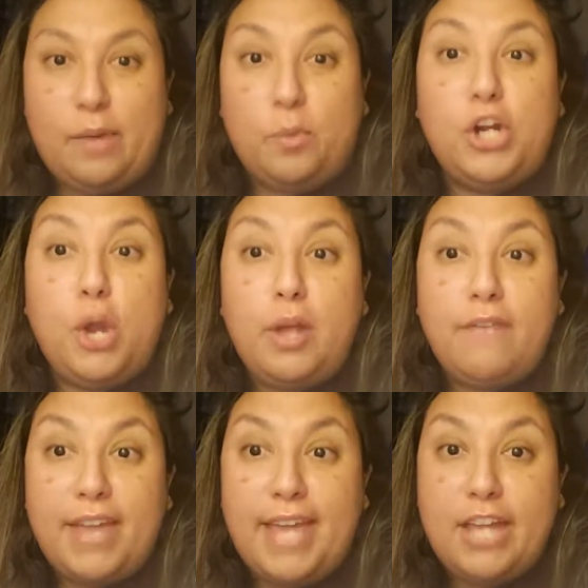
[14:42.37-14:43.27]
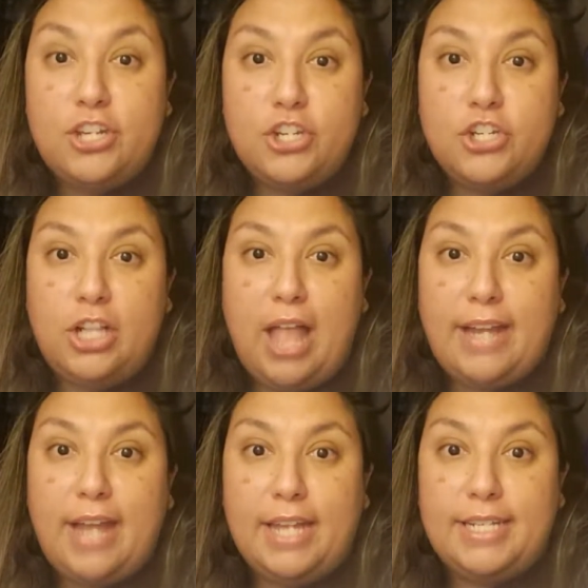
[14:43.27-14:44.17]
We're going on vacation July
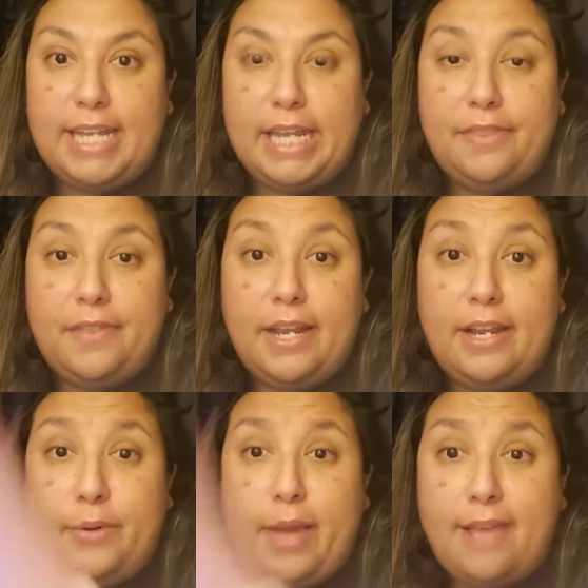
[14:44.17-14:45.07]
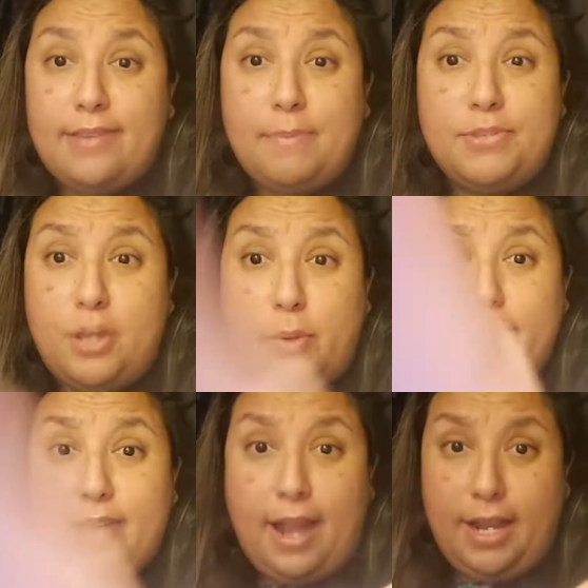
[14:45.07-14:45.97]
19th. And you guys, I'm so
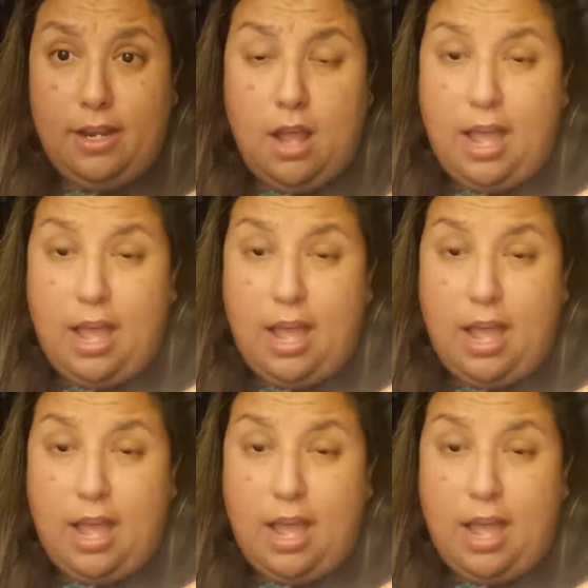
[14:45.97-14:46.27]
excited.